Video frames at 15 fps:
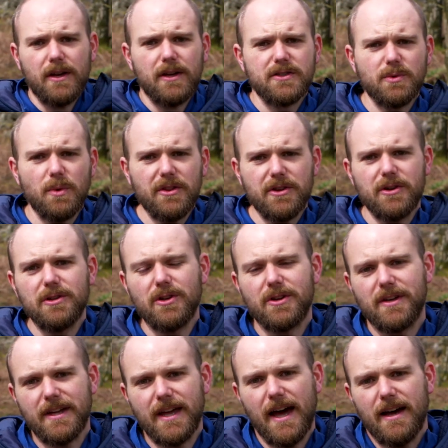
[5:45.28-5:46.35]
So whether you're
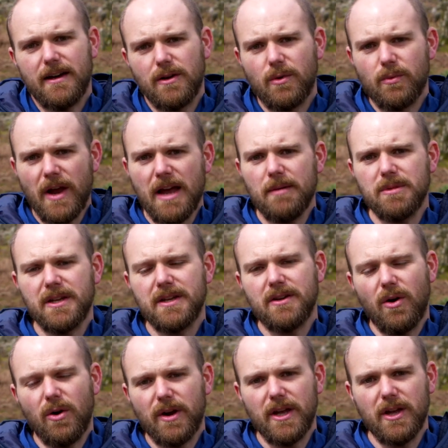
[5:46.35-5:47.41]
looking at rambling
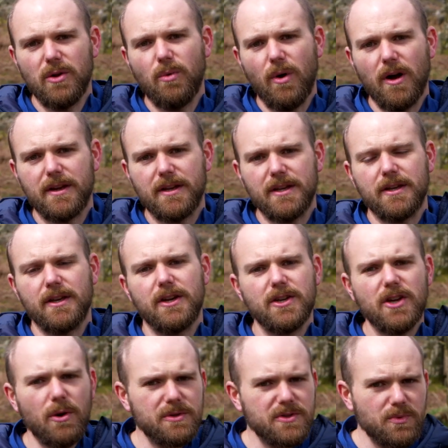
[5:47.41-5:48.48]
or hill walking,
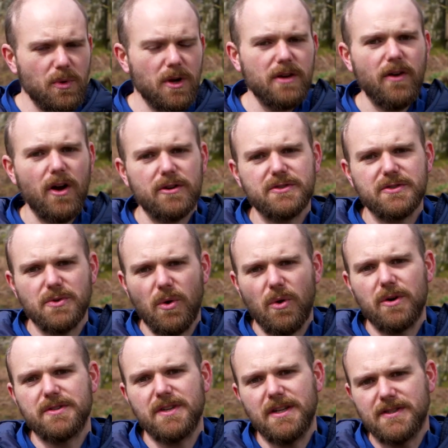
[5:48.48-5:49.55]
go into one of our
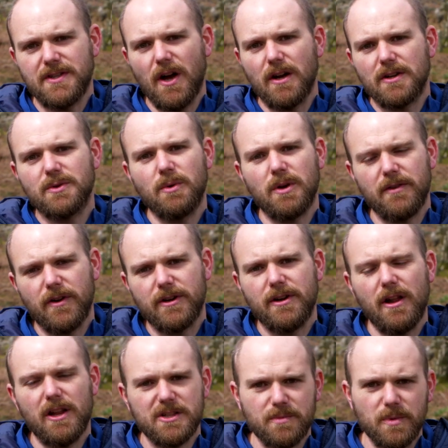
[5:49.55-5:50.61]
stores and talk to one of our
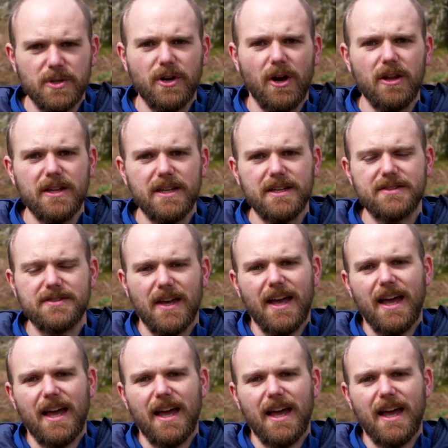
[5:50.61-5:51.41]
knowledgeable colleagues